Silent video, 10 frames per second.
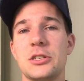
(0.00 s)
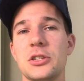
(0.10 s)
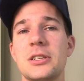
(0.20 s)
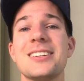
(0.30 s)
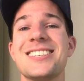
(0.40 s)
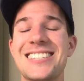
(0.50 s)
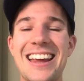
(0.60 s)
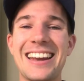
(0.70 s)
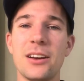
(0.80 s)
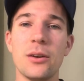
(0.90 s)
It's just
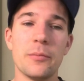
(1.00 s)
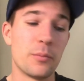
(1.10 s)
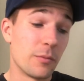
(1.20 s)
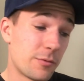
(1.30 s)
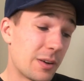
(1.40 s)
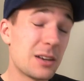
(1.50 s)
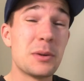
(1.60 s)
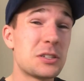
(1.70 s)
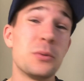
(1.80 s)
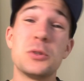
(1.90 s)
understanding,
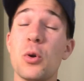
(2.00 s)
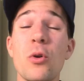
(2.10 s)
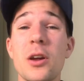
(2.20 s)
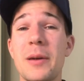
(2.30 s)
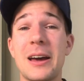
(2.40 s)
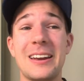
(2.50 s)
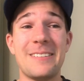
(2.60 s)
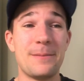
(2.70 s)
fundamentally, we're talking about